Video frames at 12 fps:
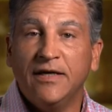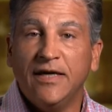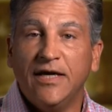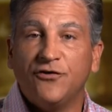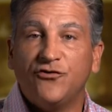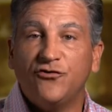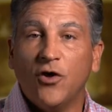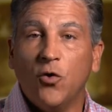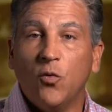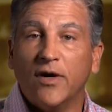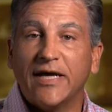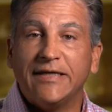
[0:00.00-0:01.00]
And so
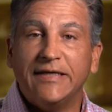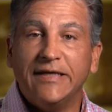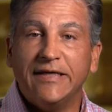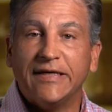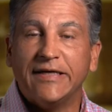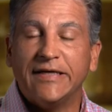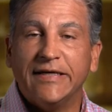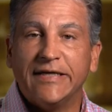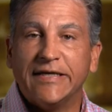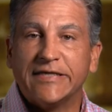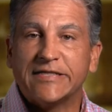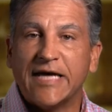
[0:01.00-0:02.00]
what I did
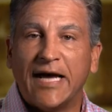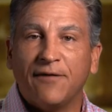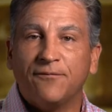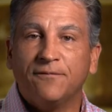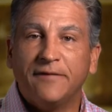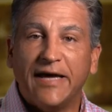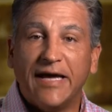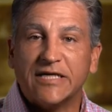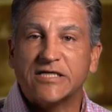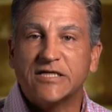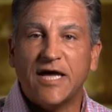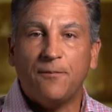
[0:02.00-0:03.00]
is I kind of
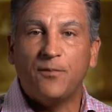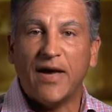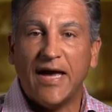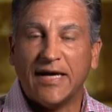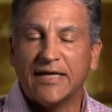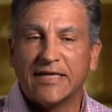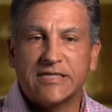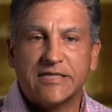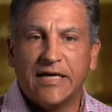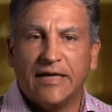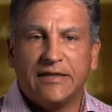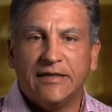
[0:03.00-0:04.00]
stepped back and I
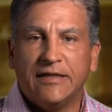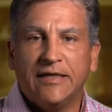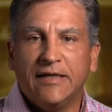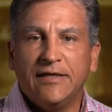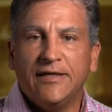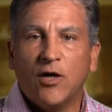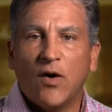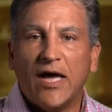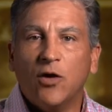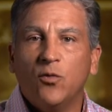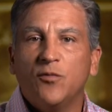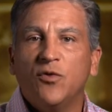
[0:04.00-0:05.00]
said, how
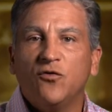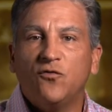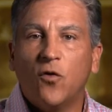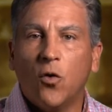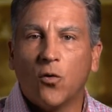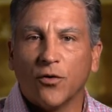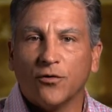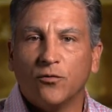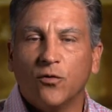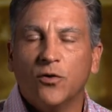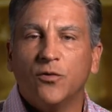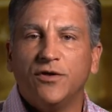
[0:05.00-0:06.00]
do we move forward?
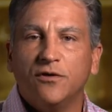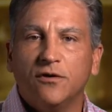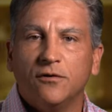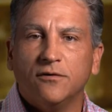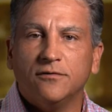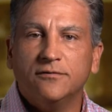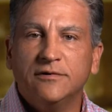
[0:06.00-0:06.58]
What do we do?